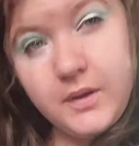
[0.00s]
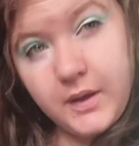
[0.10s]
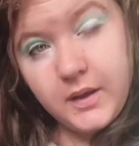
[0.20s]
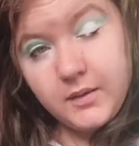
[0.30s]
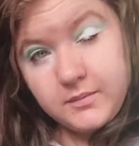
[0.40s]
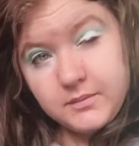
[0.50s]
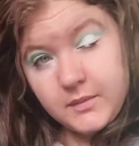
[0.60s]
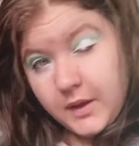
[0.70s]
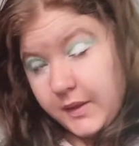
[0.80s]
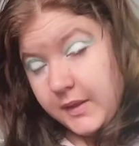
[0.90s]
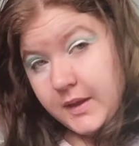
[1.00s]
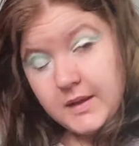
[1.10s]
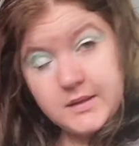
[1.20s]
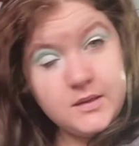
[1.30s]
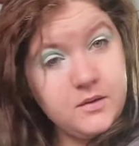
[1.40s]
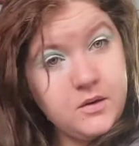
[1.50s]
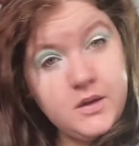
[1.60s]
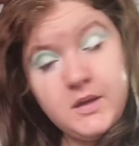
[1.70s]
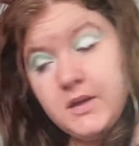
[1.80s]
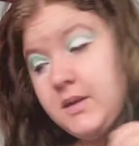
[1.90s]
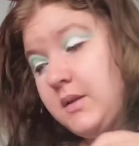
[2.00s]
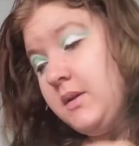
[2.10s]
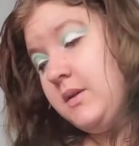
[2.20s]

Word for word: Okay, now that that's on, I'm